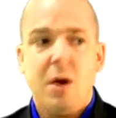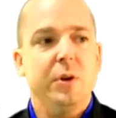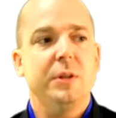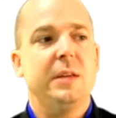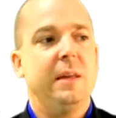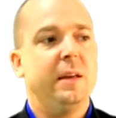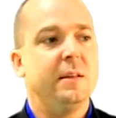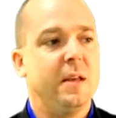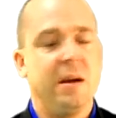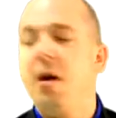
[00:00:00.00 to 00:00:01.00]
Or do you say
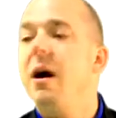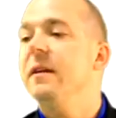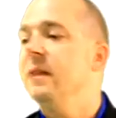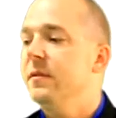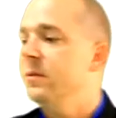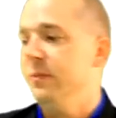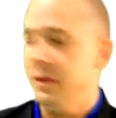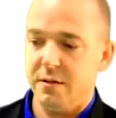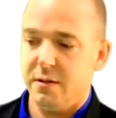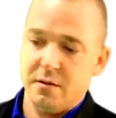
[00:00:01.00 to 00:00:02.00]
things like, oh, I never do
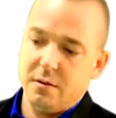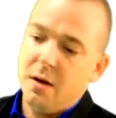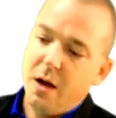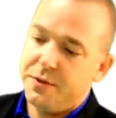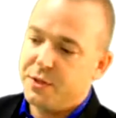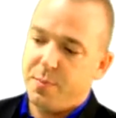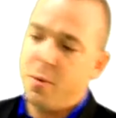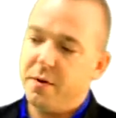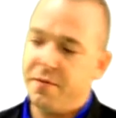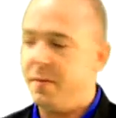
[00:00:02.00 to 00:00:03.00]
things that are
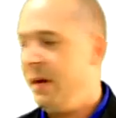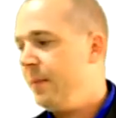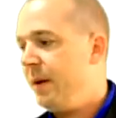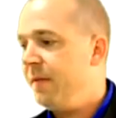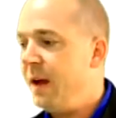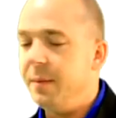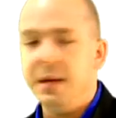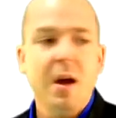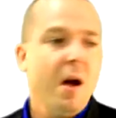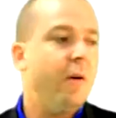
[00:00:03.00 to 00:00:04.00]
unsupportive for me and my
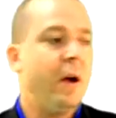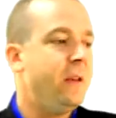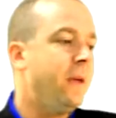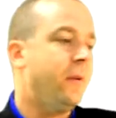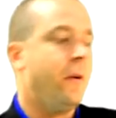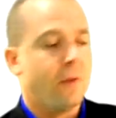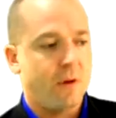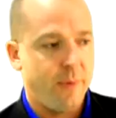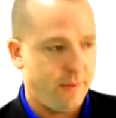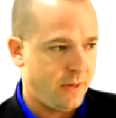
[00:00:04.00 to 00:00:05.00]
family. Oh, I never
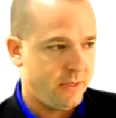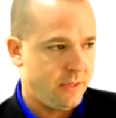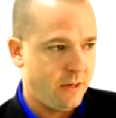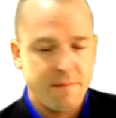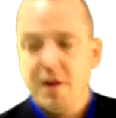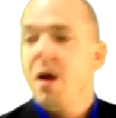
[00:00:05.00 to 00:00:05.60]
overcommit myself.